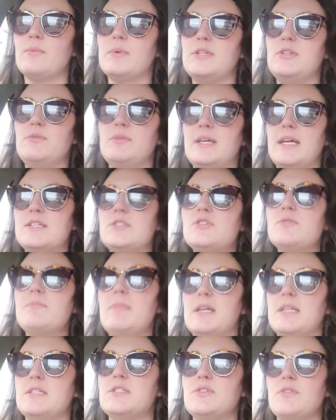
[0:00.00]
when you get your
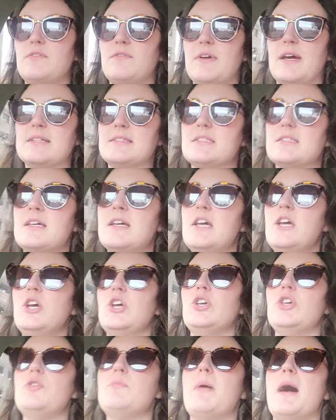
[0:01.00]
money to invest,
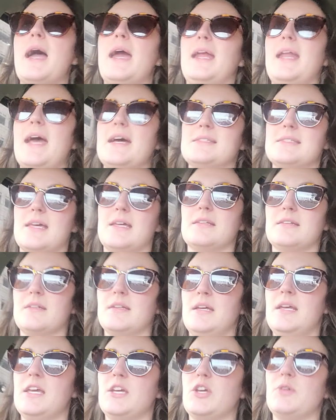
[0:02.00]
you buy an asset.
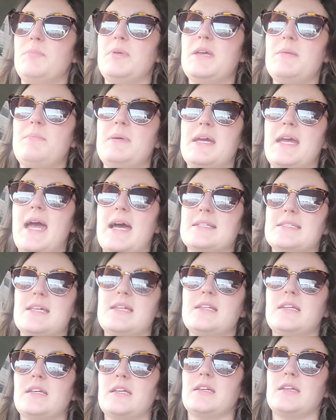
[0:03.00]
It can be a big
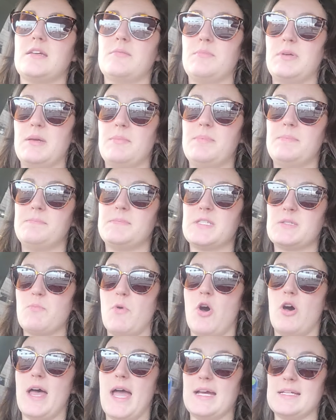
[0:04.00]
asset, can be a
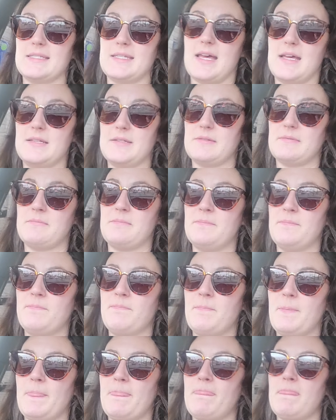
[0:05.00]
small asset.
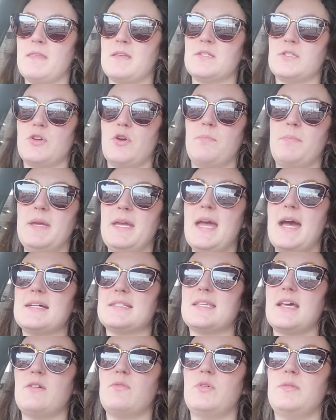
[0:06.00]
So a big
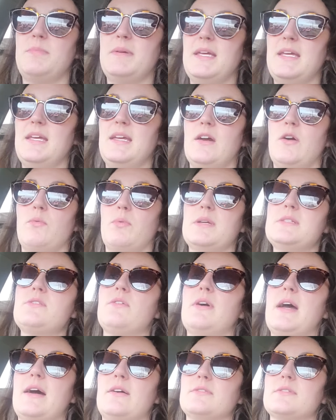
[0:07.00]
asset would be a
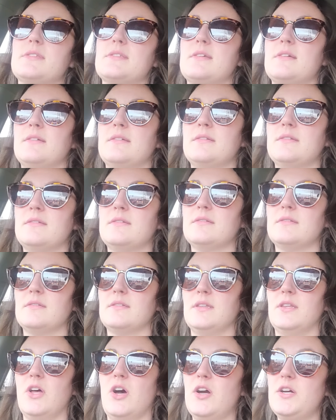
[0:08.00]
rental house.
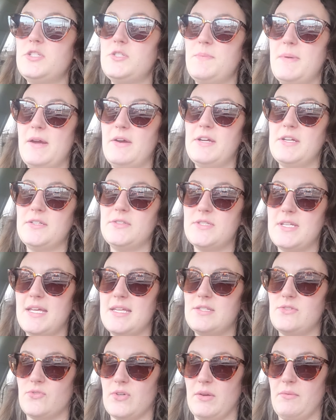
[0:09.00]
Large barrier to
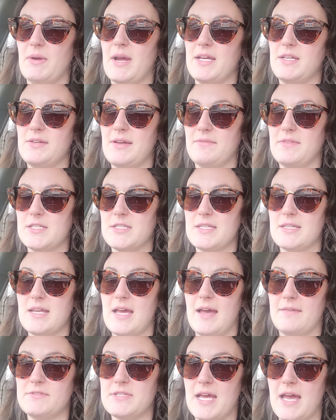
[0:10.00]
entry, right? You
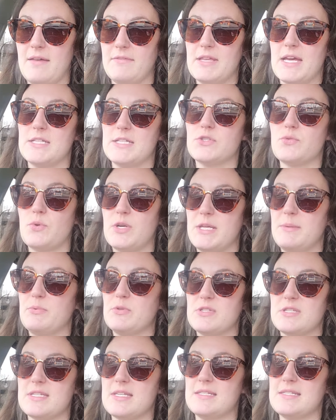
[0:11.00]
have to have that
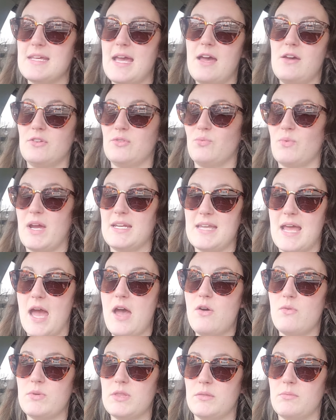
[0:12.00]
20% down. And right
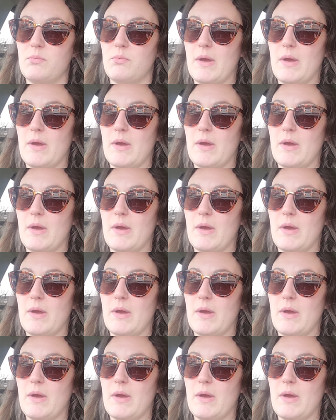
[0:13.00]
now with